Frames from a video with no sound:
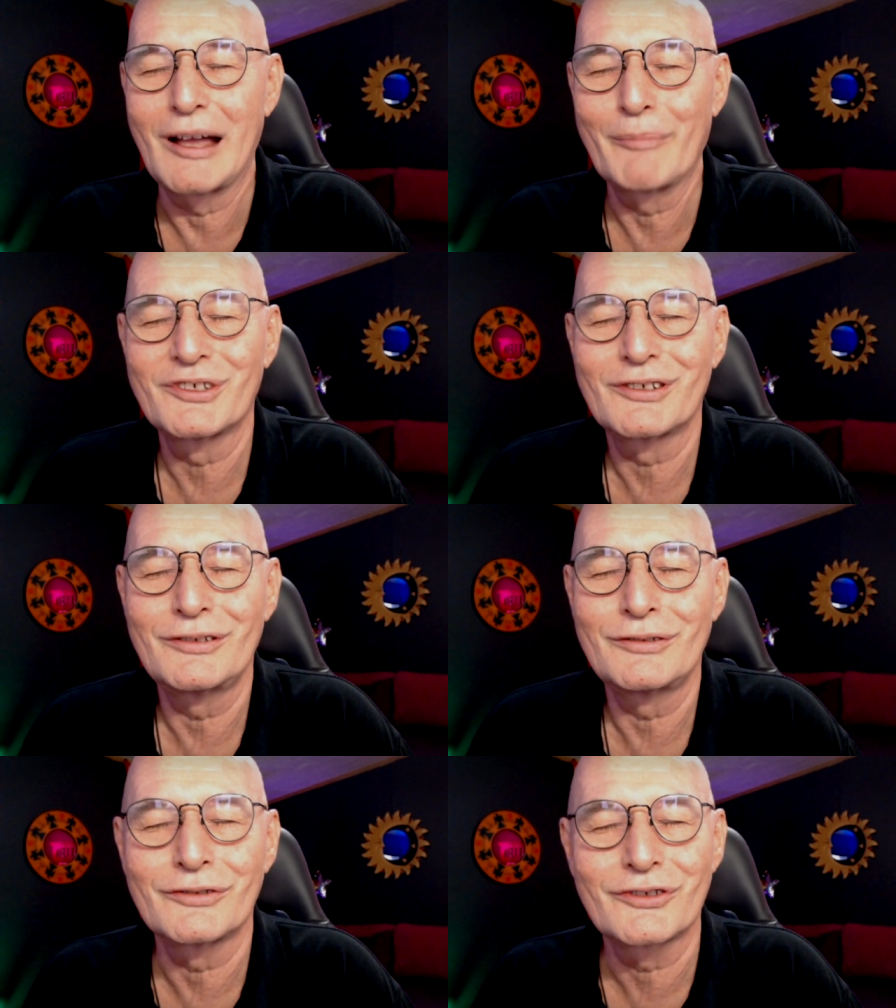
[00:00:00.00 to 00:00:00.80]

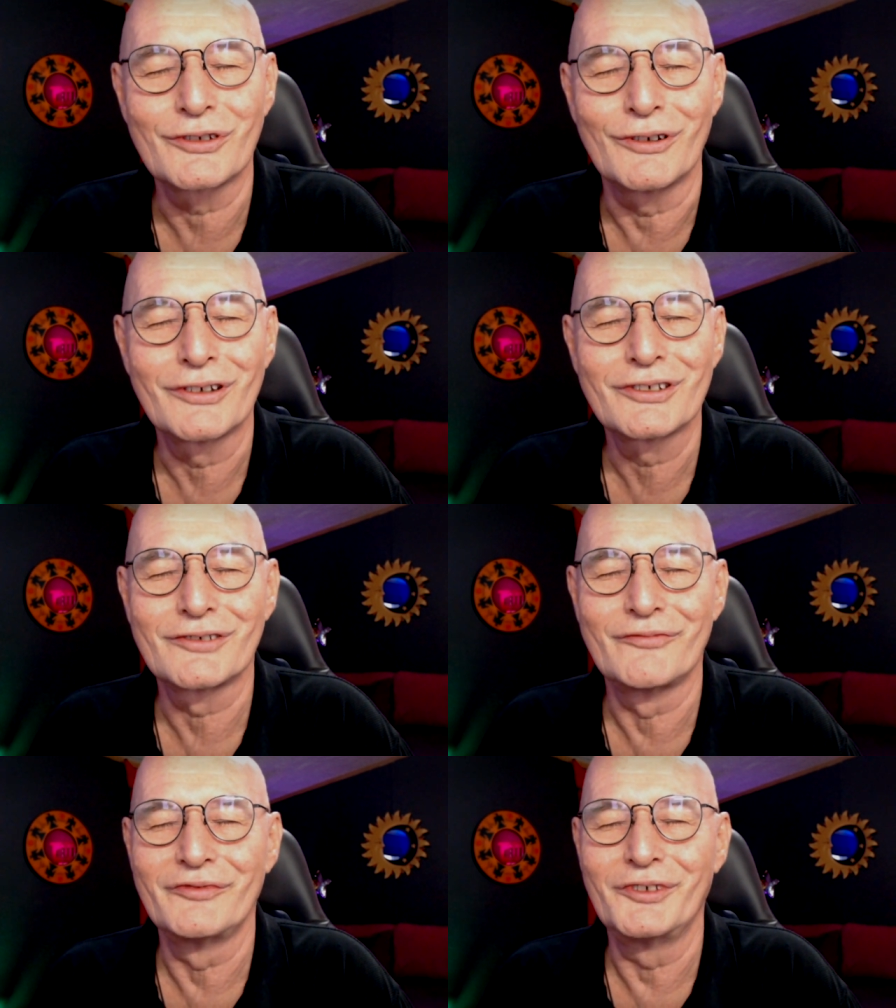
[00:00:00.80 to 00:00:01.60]
absolute
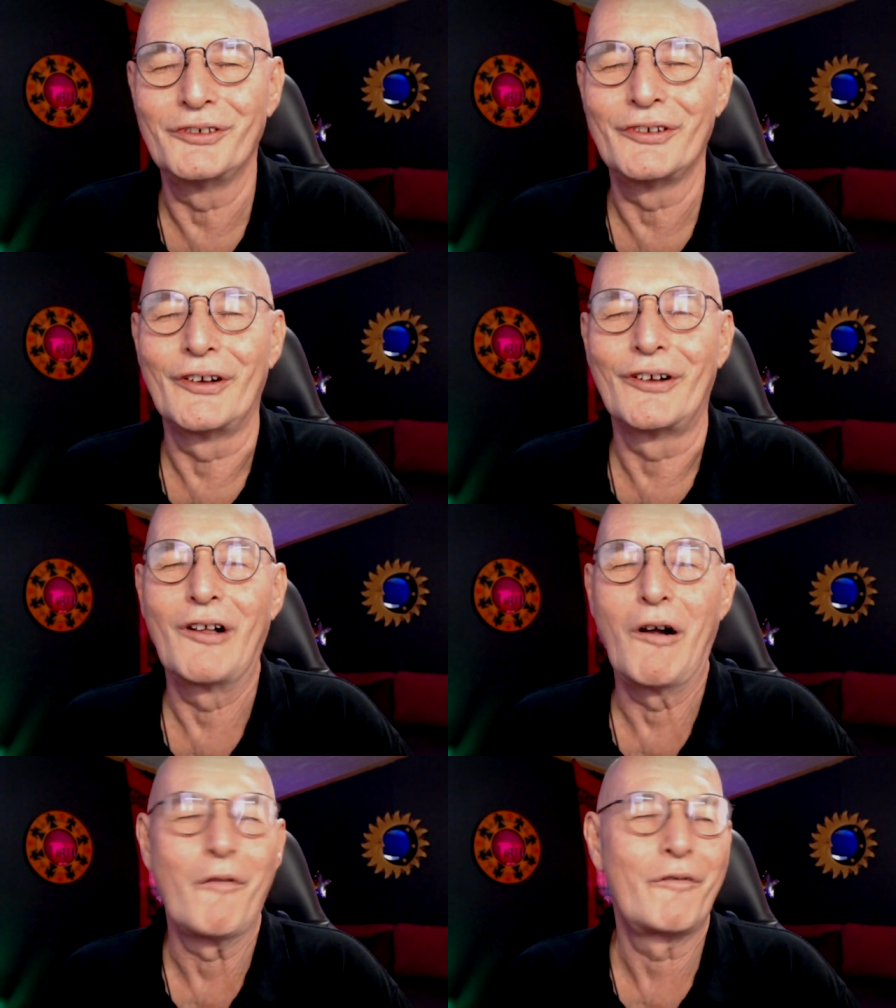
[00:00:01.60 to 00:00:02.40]
source you know
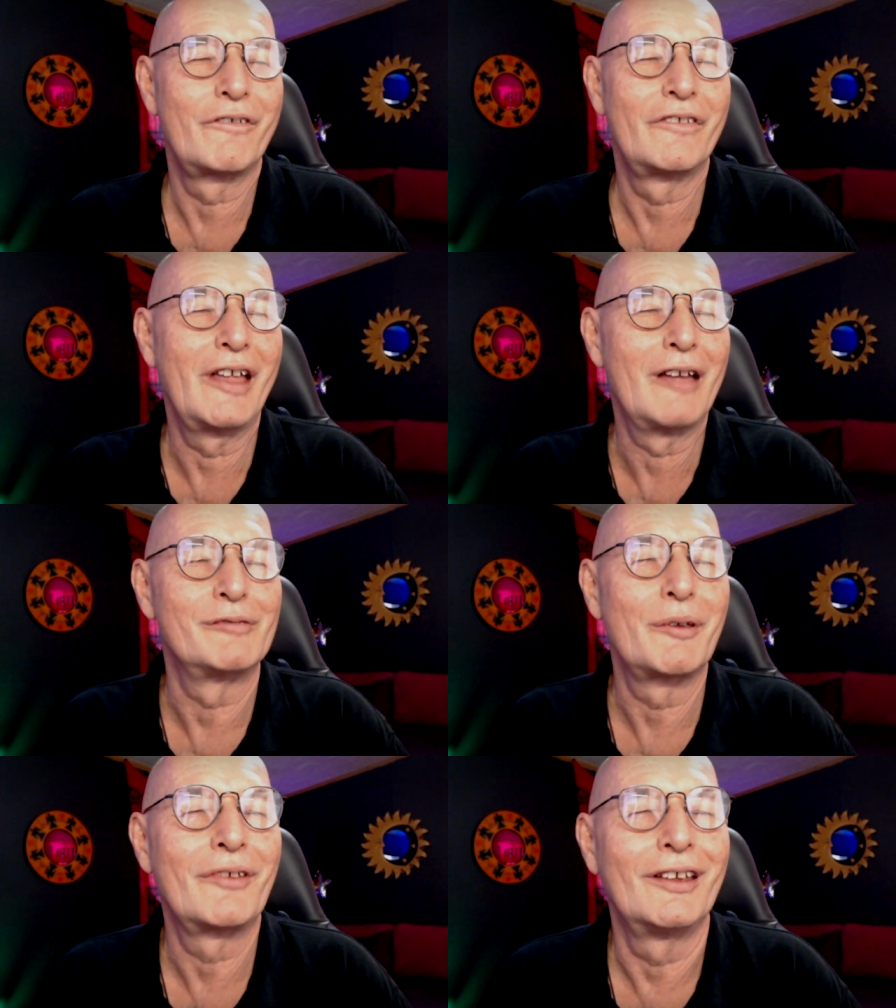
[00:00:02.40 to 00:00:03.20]
of
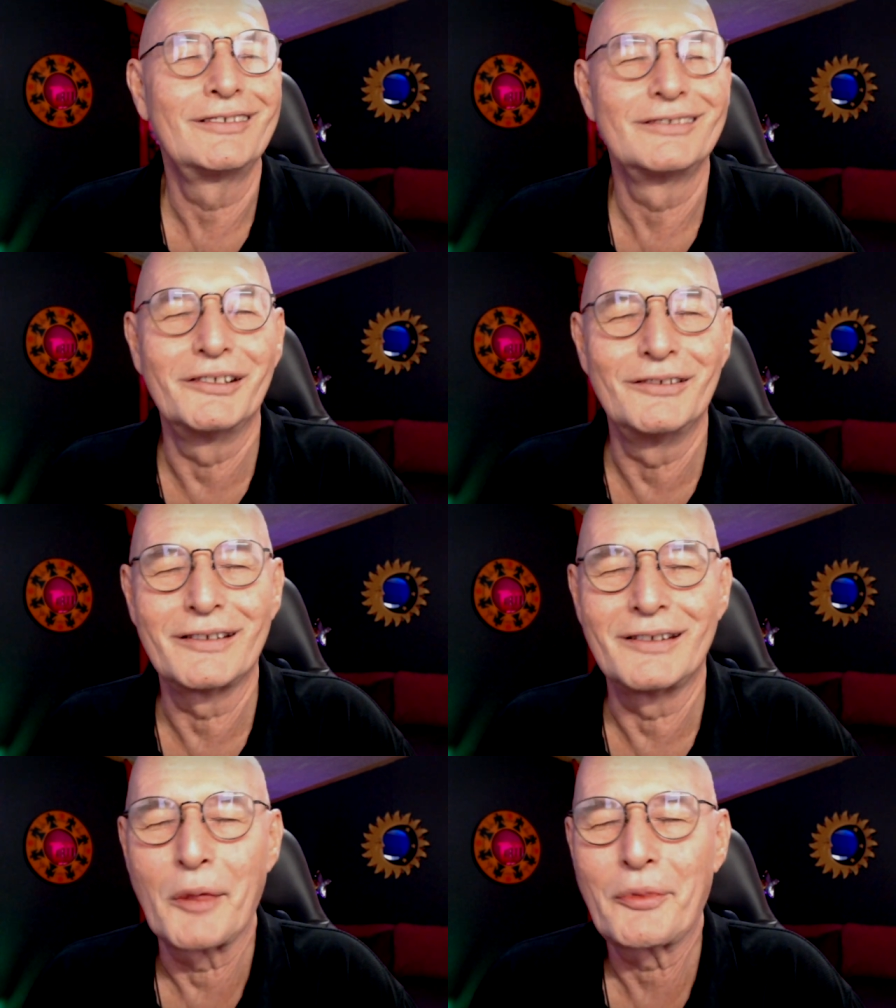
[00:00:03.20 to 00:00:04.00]
everything you know
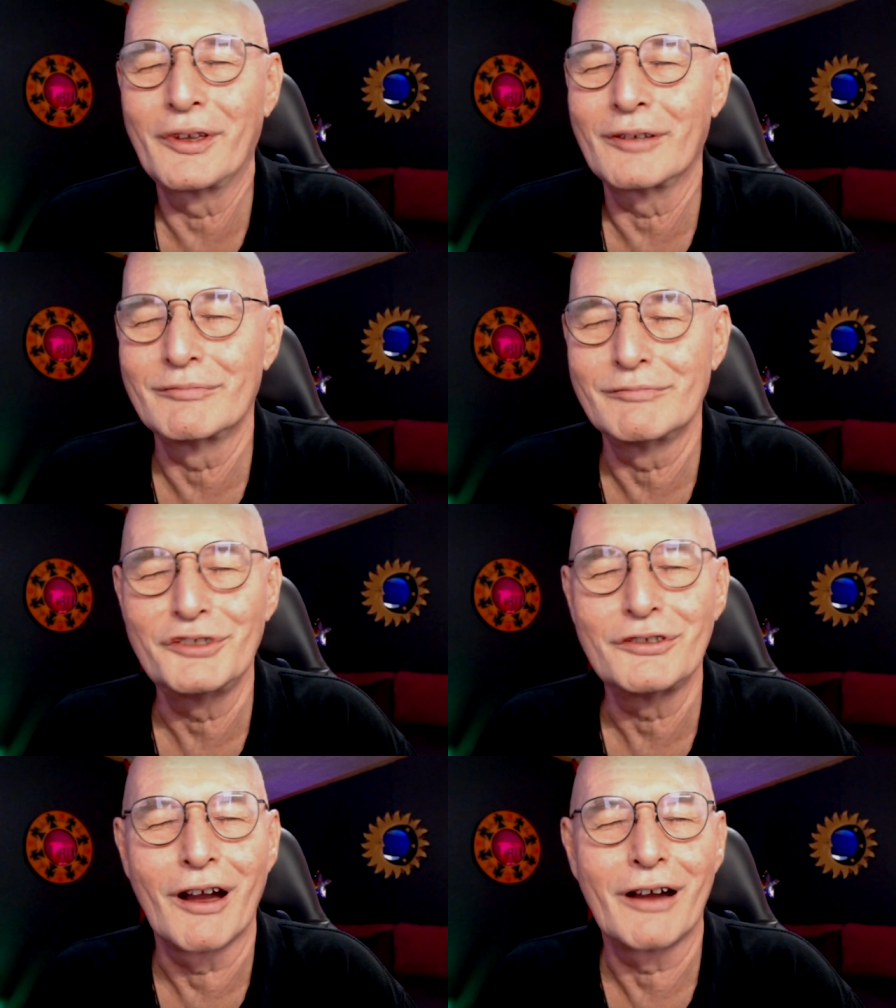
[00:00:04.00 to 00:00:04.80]
nothing
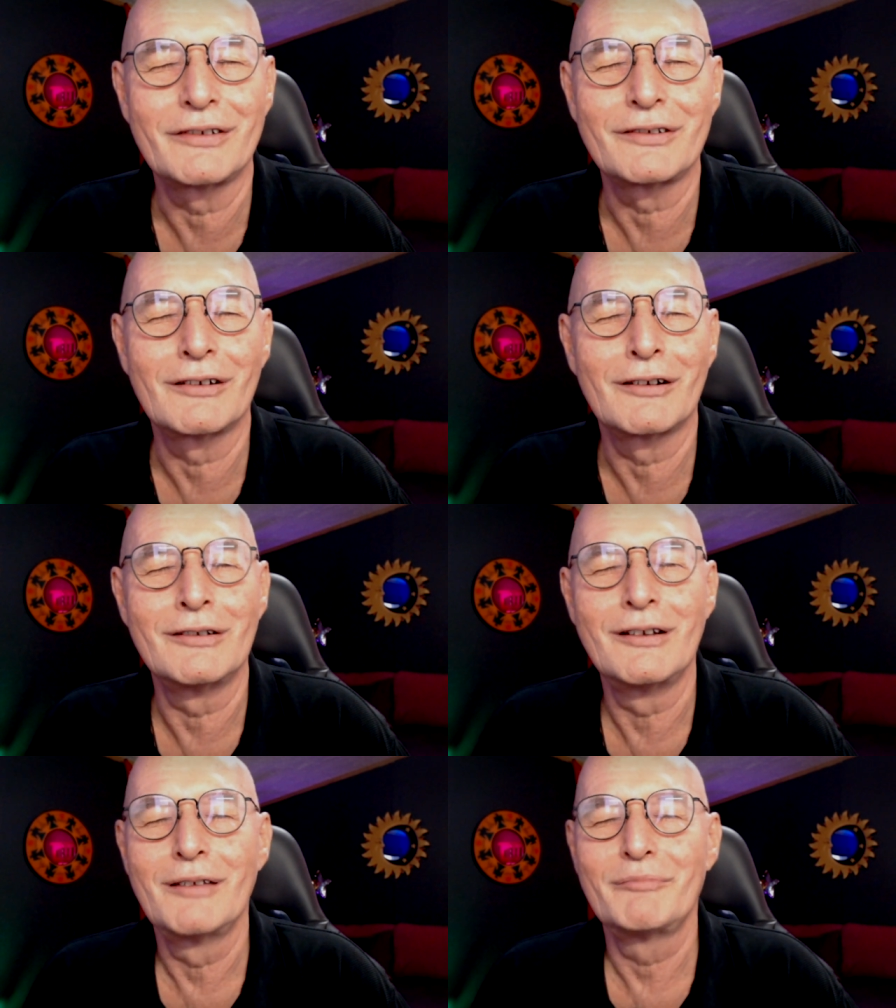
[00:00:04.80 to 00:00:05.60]
beyond or uh,
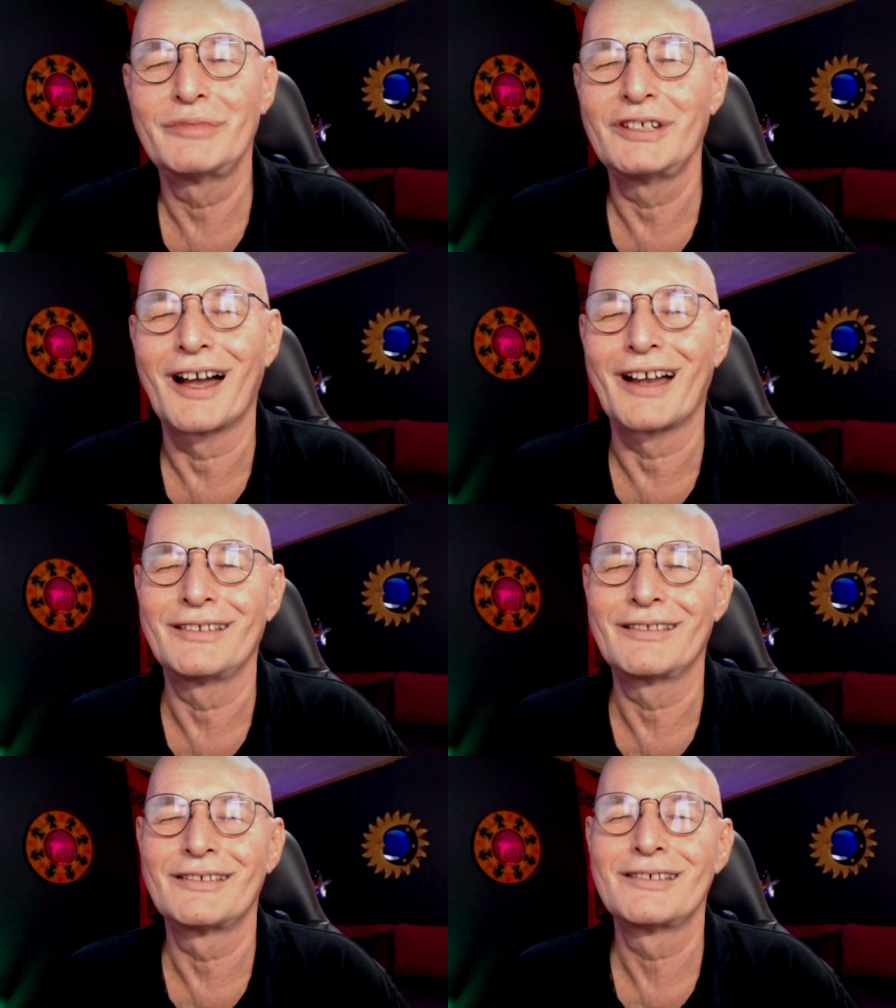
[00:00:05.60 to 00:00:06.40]

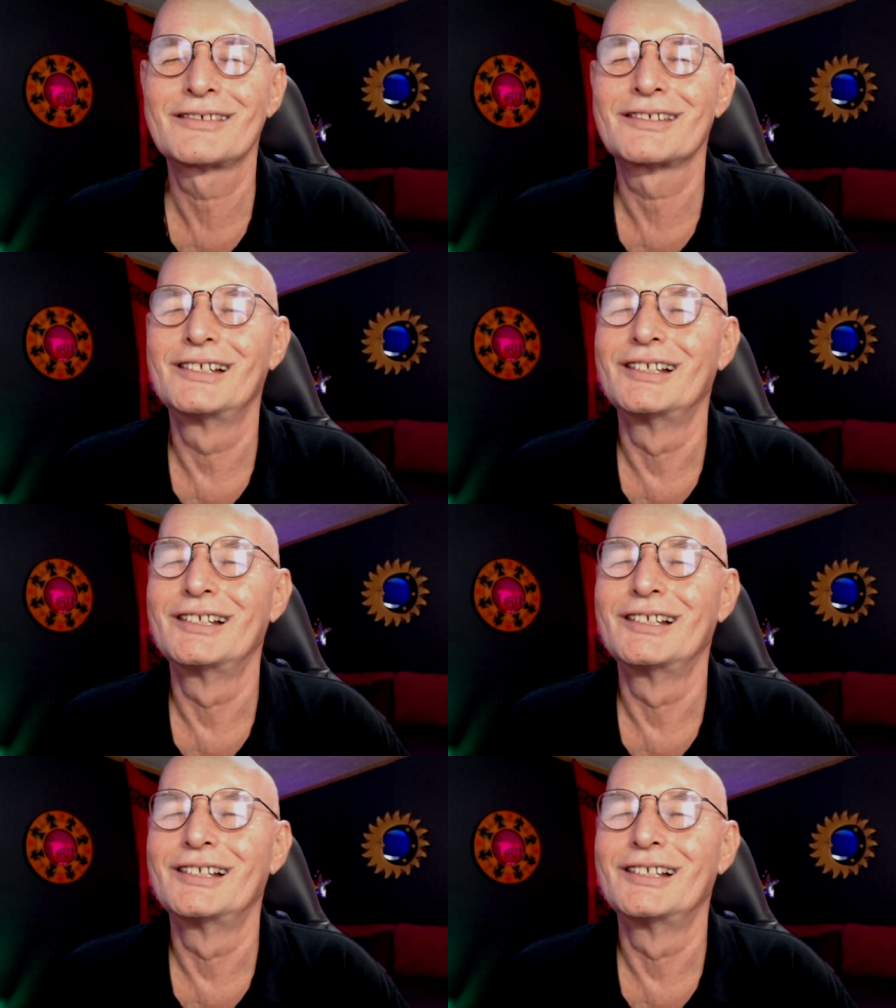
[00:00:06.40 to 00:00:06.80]
behind this